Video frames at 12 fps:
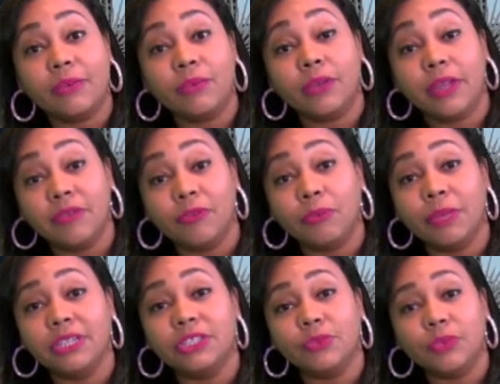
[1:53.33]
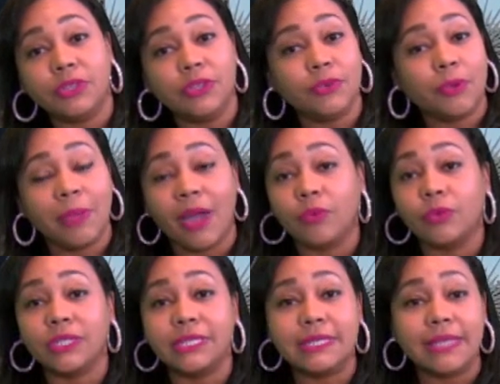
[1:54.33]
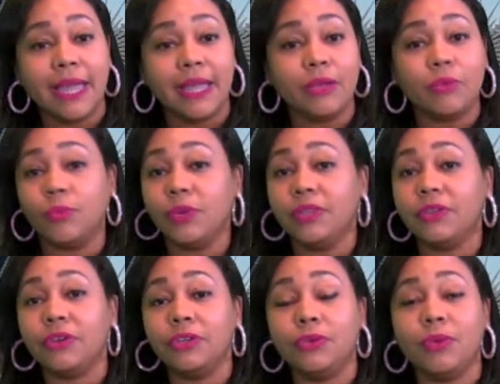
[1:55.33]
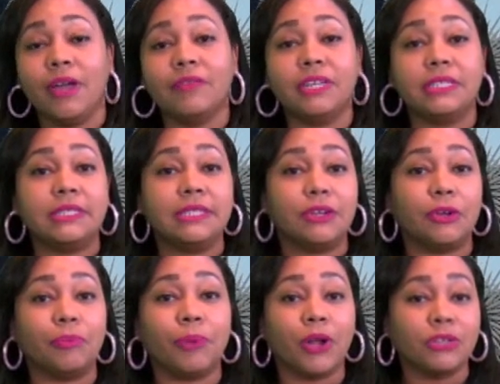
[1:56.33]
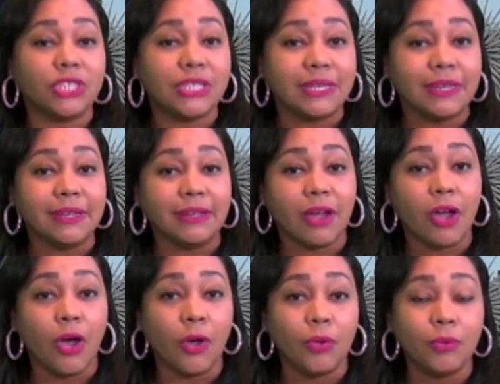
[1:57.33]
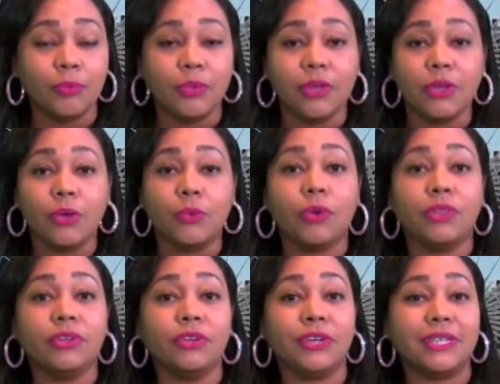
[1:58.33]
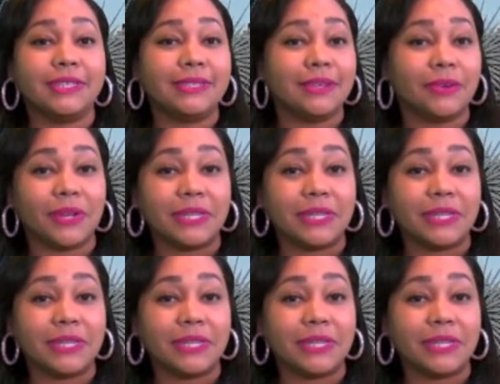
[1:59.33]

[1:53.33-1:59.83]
information with you about real estate, whether you have considered purchasing a home, whether you're considering